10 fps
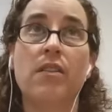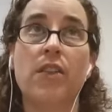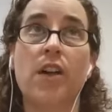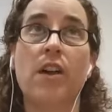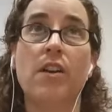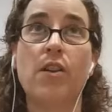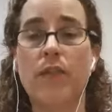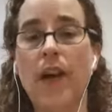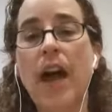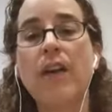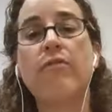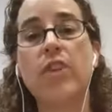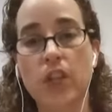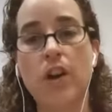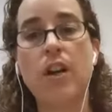the kind of average
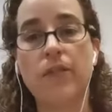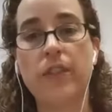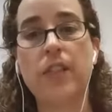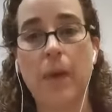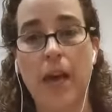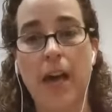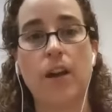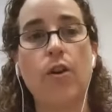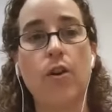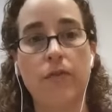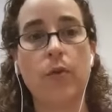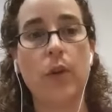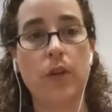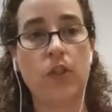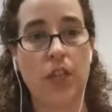lifespan of a
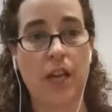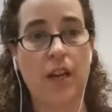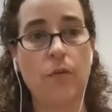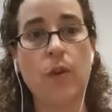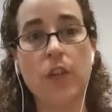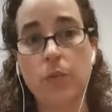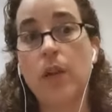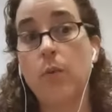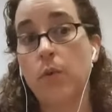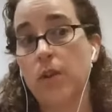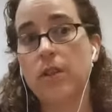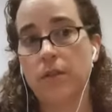wheelchair, which we would,